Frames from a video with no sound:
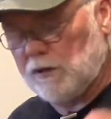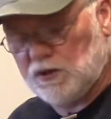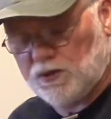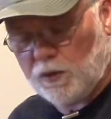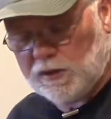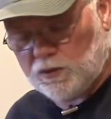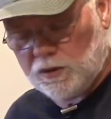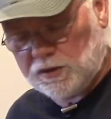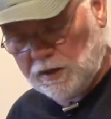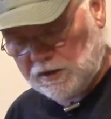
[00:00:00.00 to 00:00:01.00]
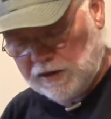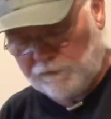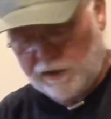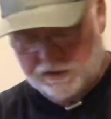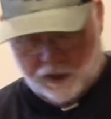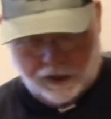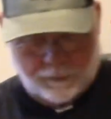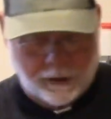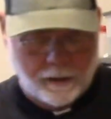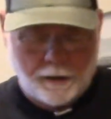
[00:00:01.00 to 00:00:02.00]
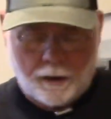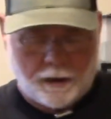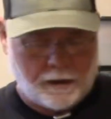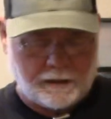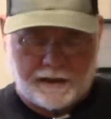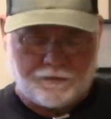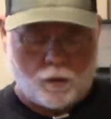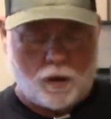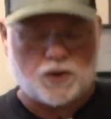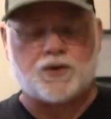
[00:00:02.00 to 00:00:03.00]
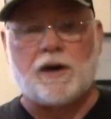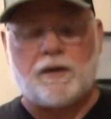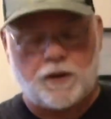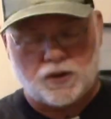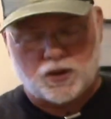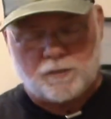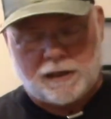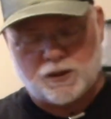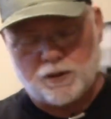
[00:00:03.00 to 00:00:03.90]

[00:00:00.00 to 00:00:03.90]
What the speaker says: these threads with Teflon tape. Leave the washer on there. Just make sure